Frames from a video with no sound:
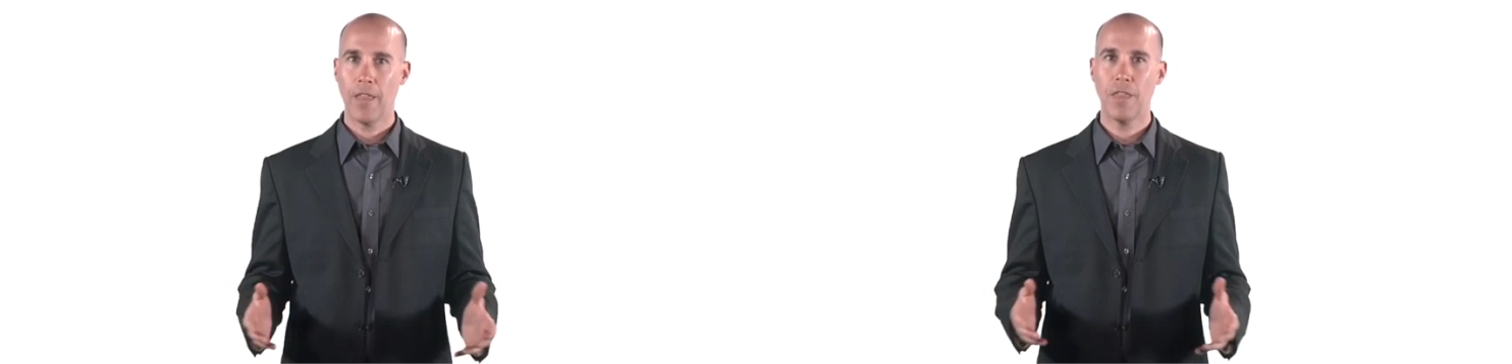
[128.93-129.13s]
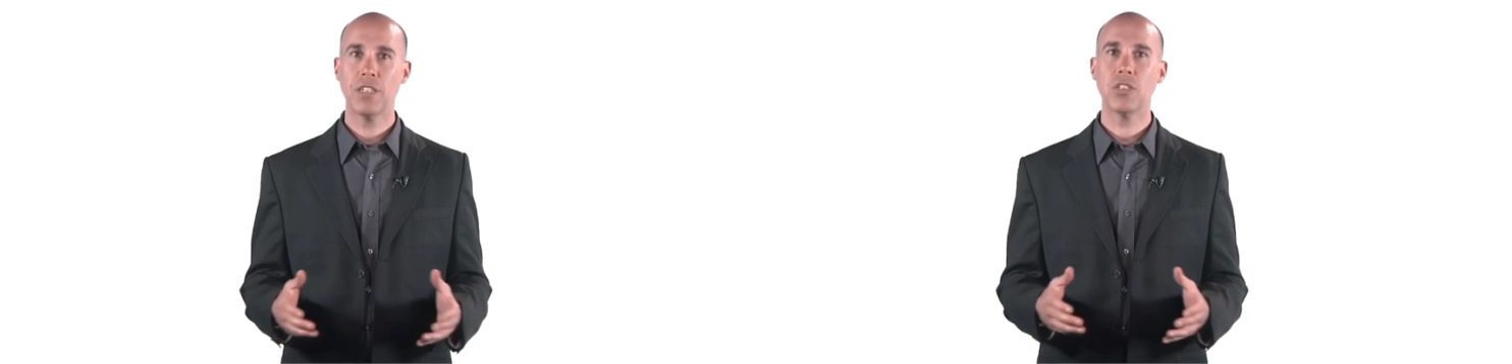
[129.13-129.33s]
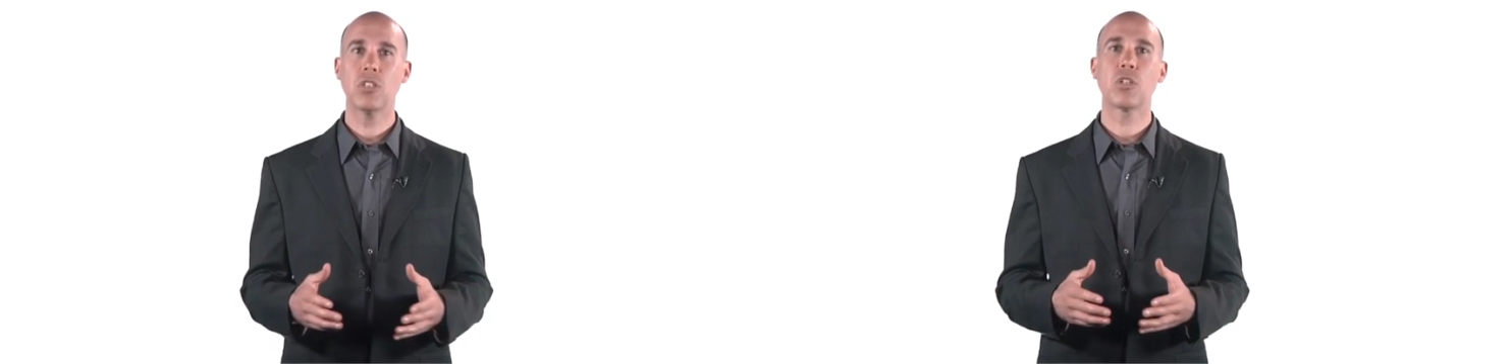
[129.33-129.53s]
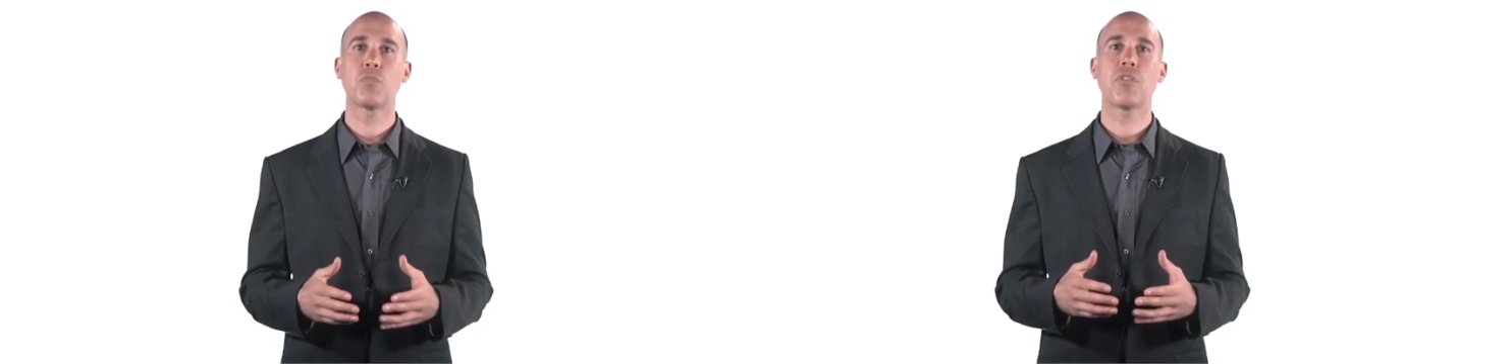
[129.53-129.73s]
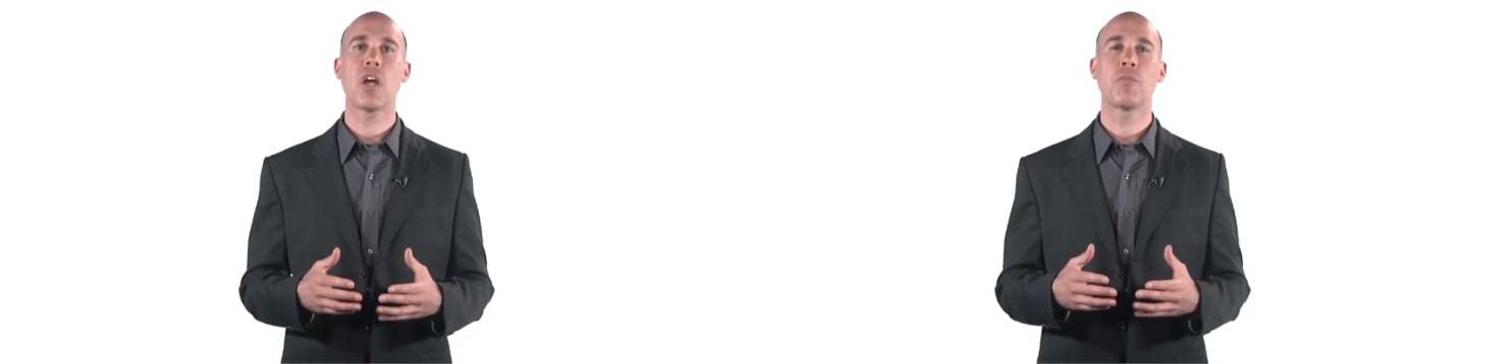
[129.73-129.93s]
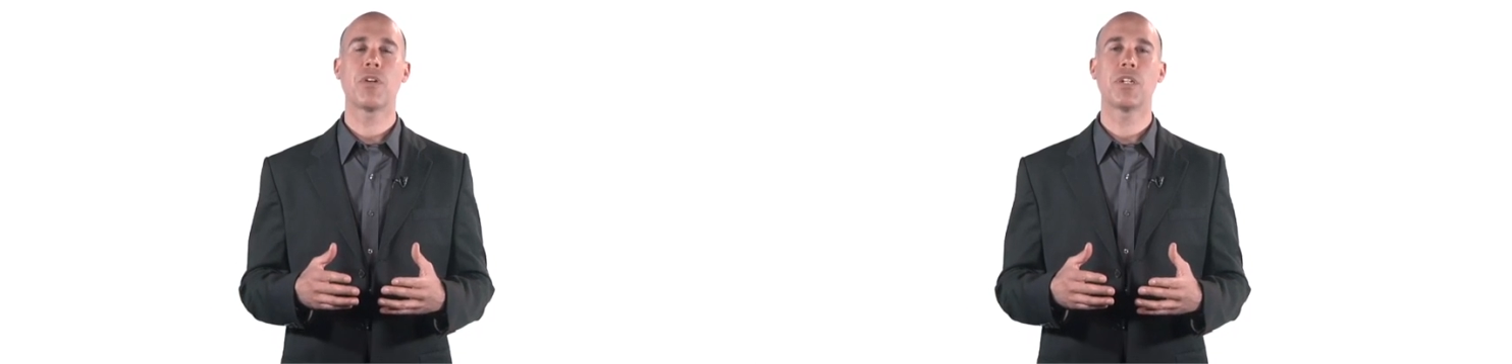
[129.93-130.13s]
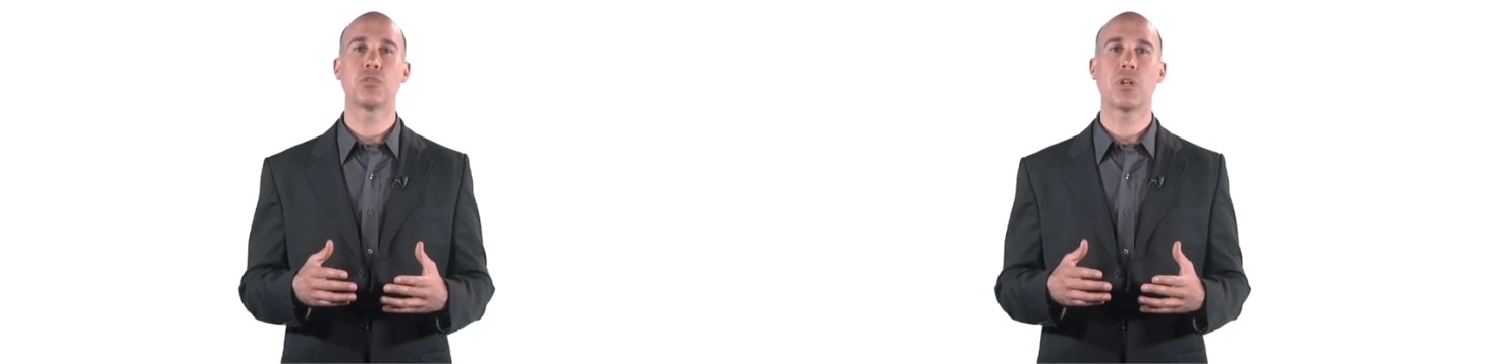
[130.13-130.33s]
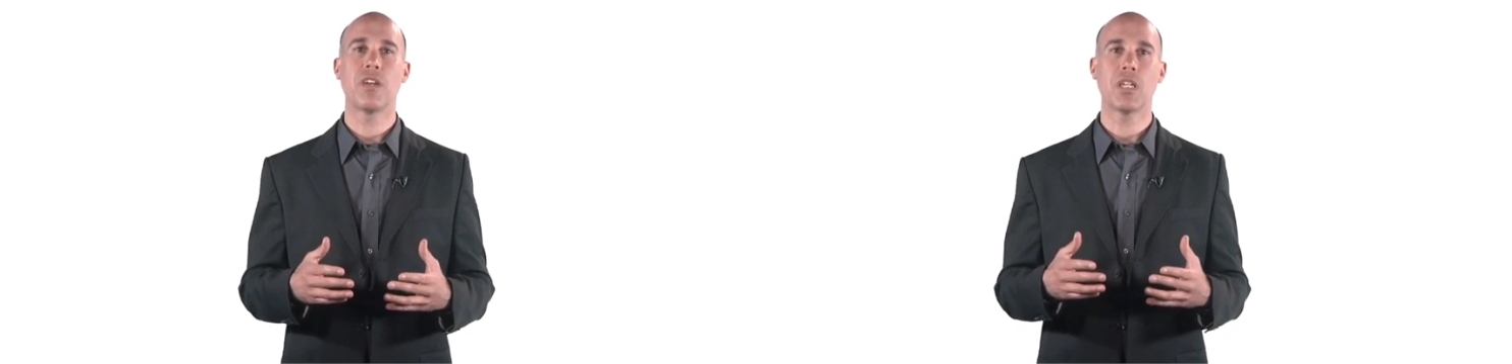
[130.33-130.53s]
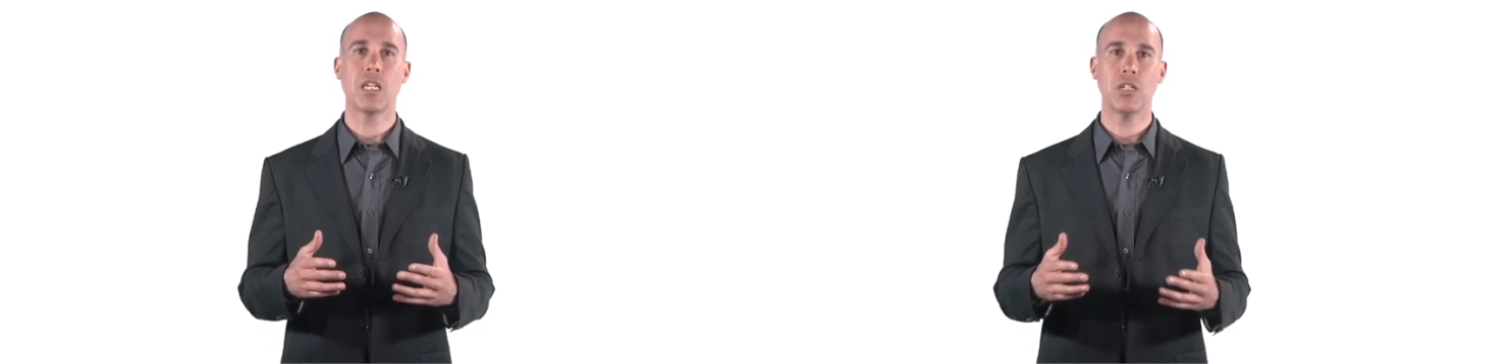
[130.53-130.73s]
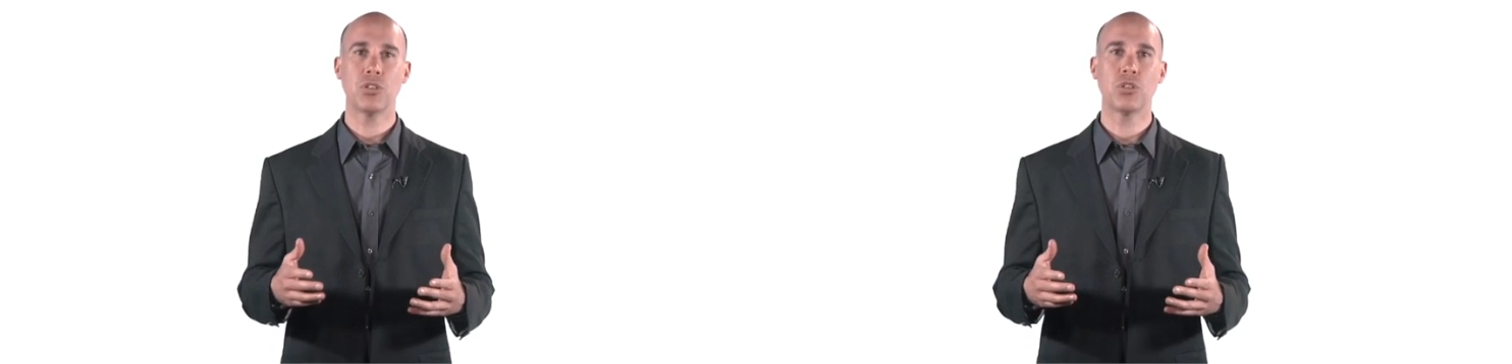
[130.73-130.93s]
This is the primary driving
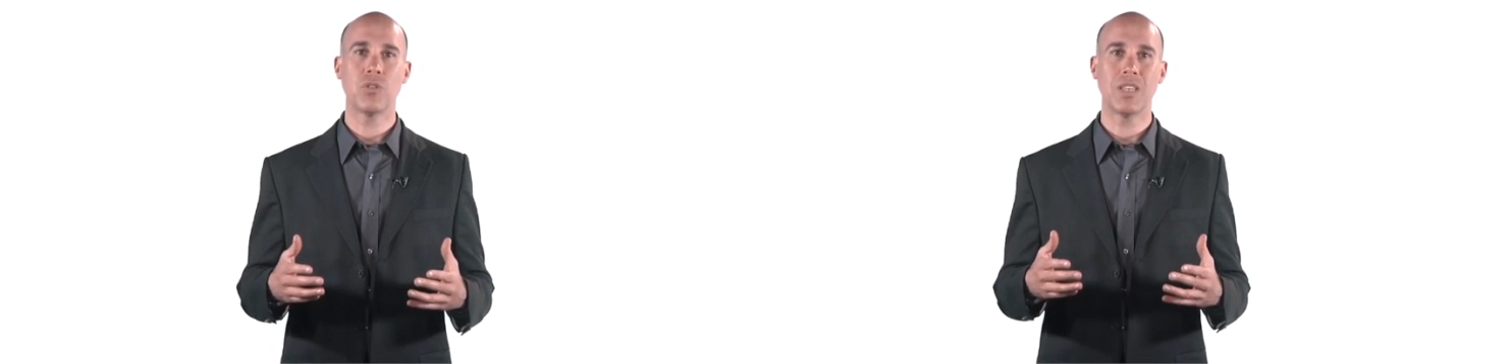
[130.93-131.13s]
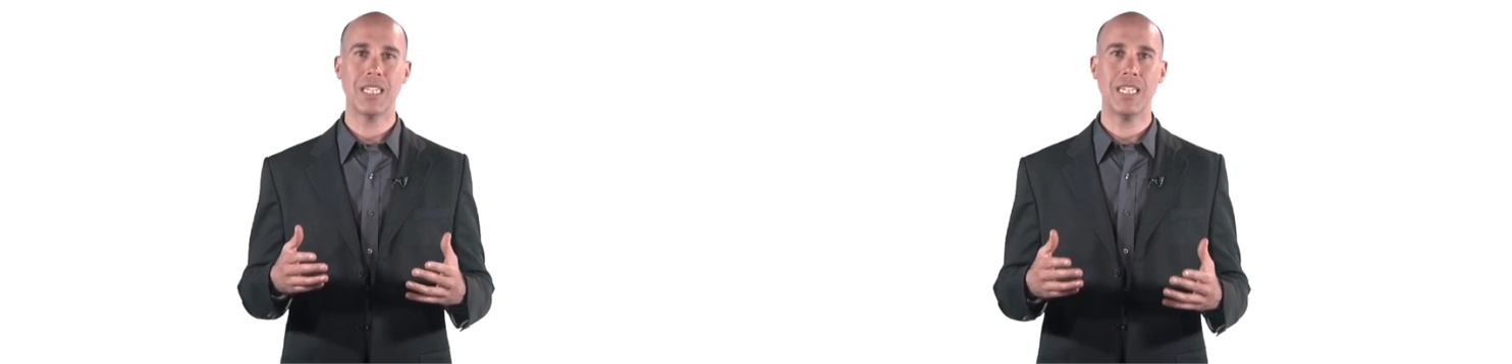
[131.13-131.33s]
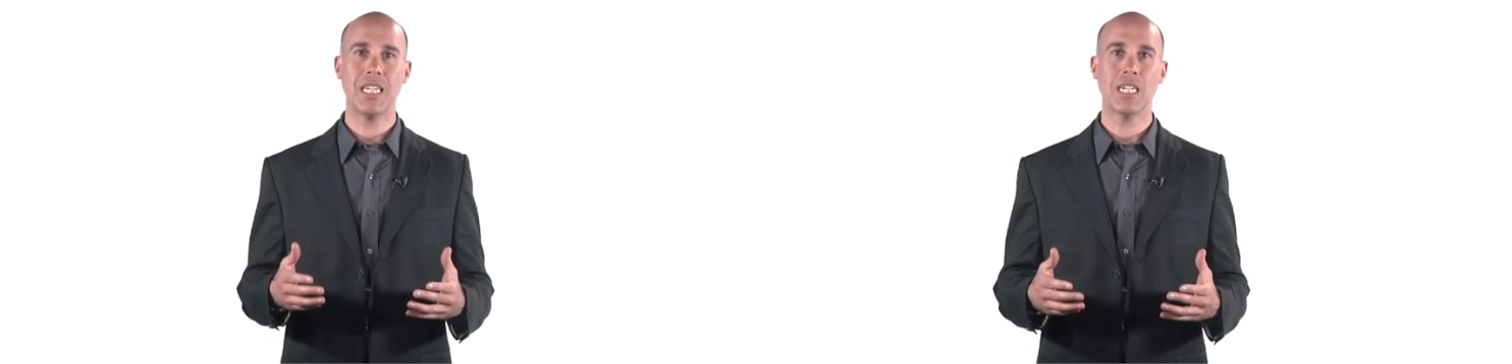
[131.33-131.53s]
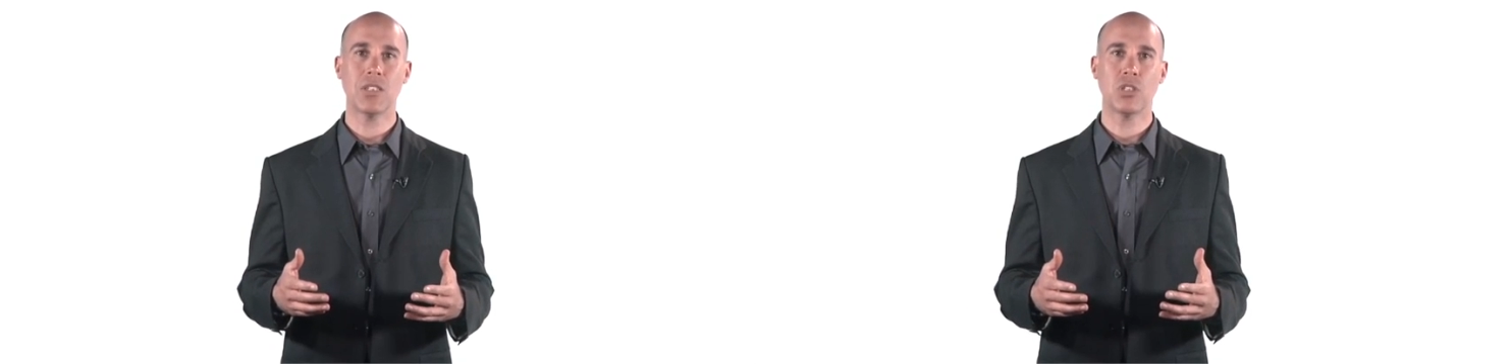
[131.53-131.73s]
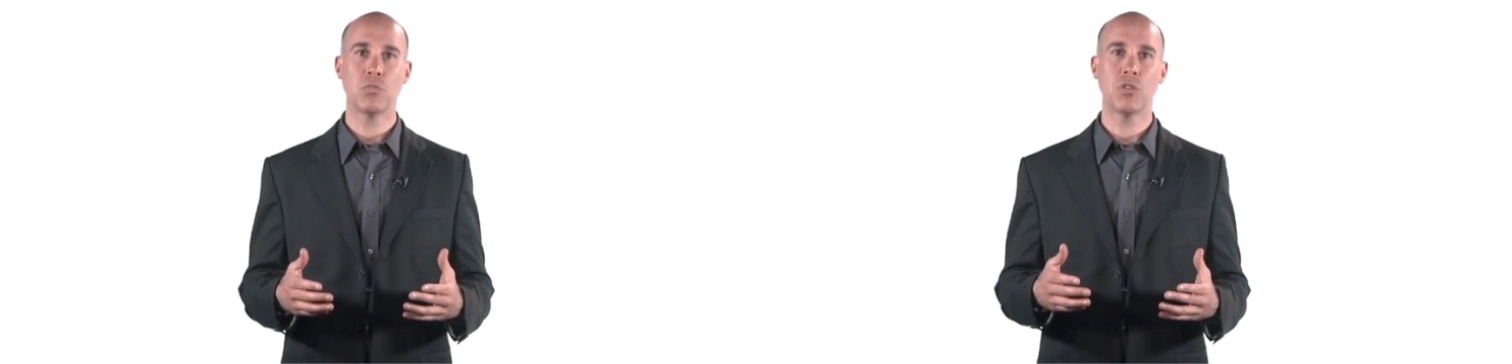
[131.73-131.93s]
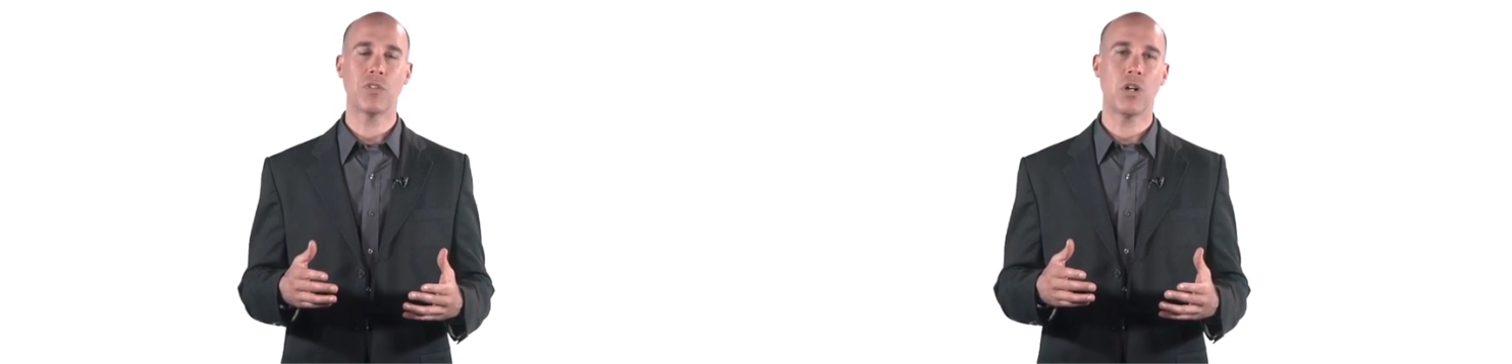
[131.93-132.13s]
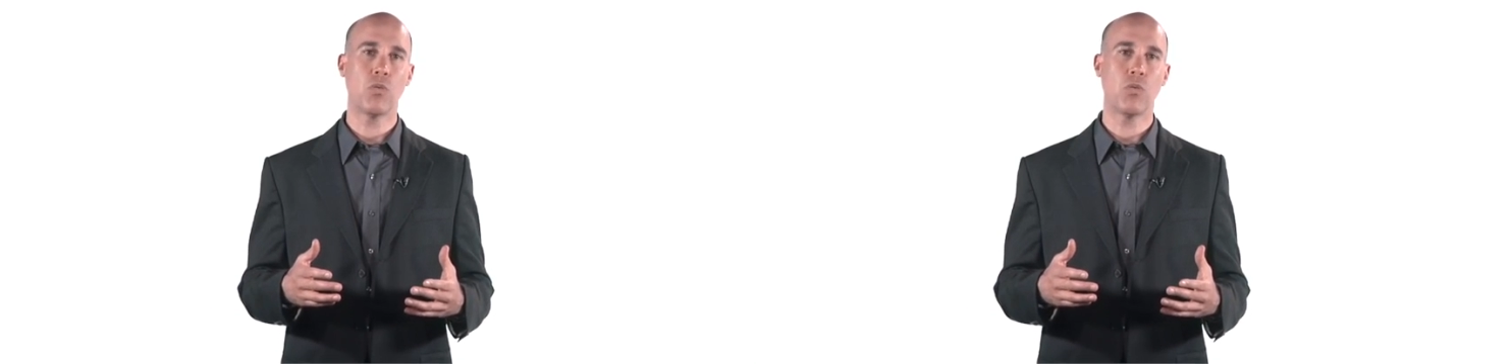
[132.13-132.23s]
issue leading us to move